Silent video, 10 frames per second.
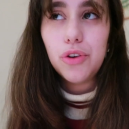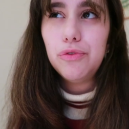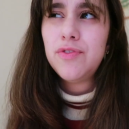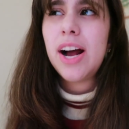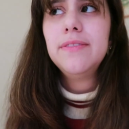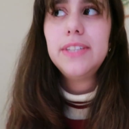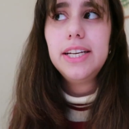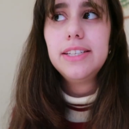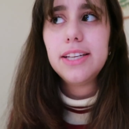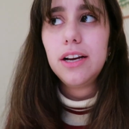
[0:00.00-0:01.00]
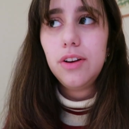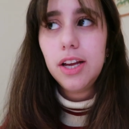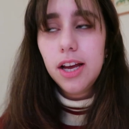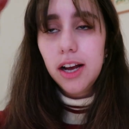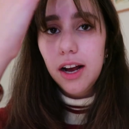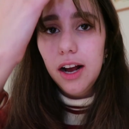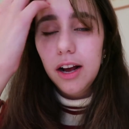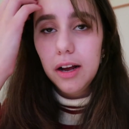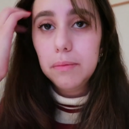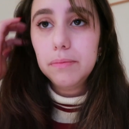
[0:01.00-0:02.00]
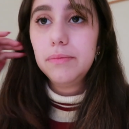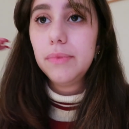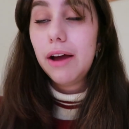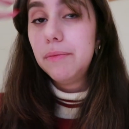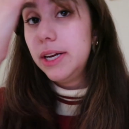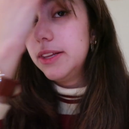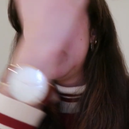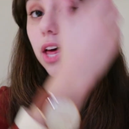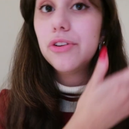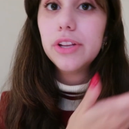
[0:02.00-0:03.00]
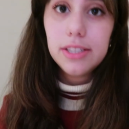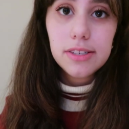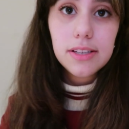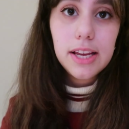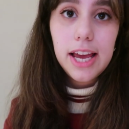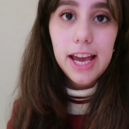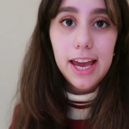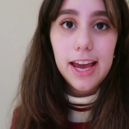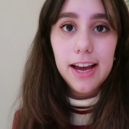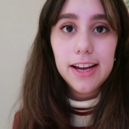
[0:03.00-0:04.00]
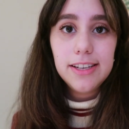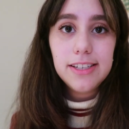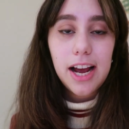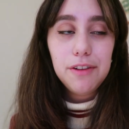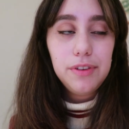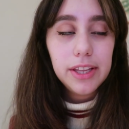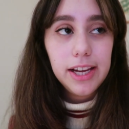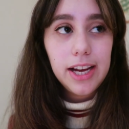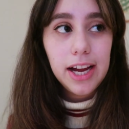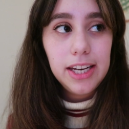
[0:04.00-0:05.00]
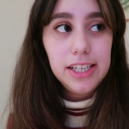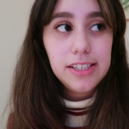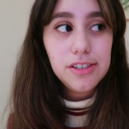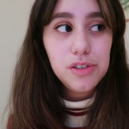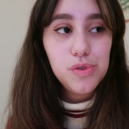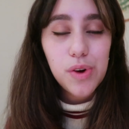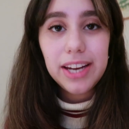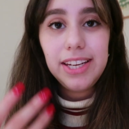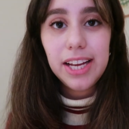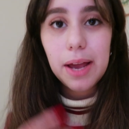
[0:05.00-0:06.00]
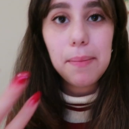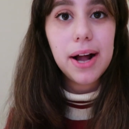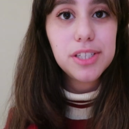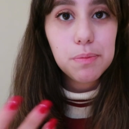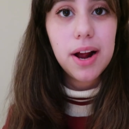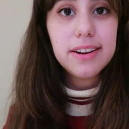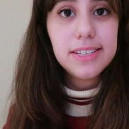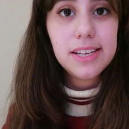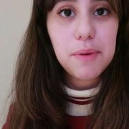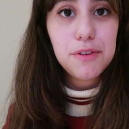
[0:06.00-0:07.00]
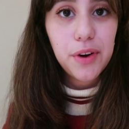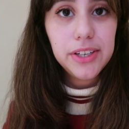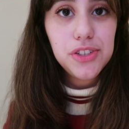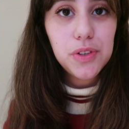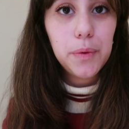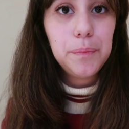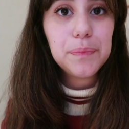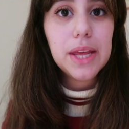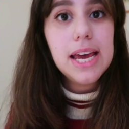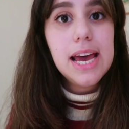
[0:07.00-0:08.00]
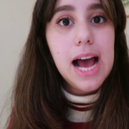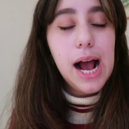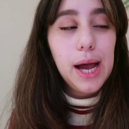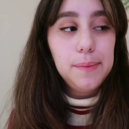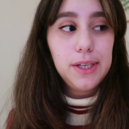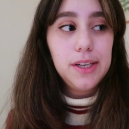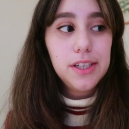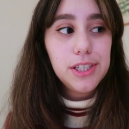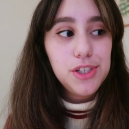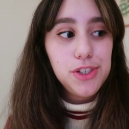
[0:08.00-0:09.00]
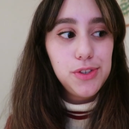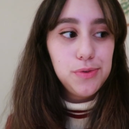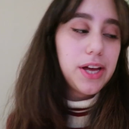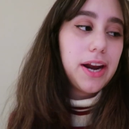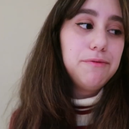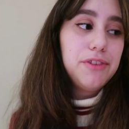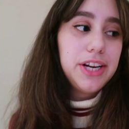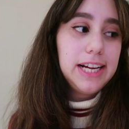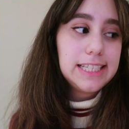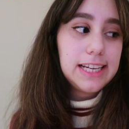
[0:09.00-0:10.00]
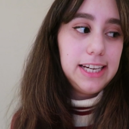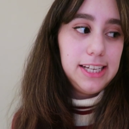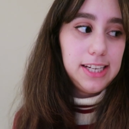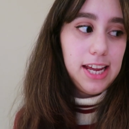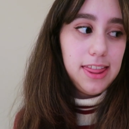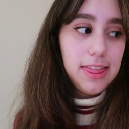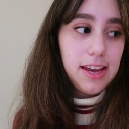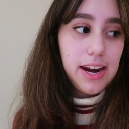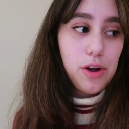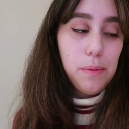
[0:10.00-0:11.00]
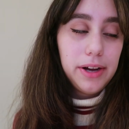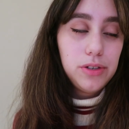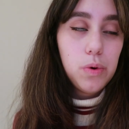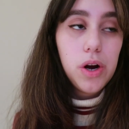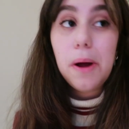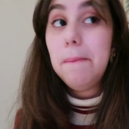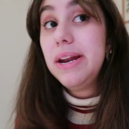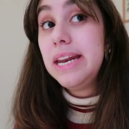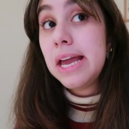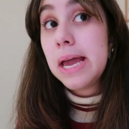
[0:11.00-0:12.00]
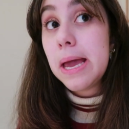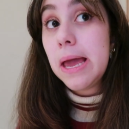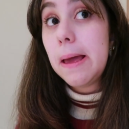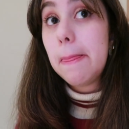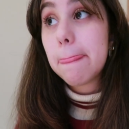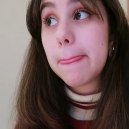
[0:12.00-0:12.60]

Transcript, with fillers: no, five days now um, I've been in the Netherlands and I feel like I need to I need to get back to practicing my French so I'm gonna do that I'm very excited and then I go back to work on Monday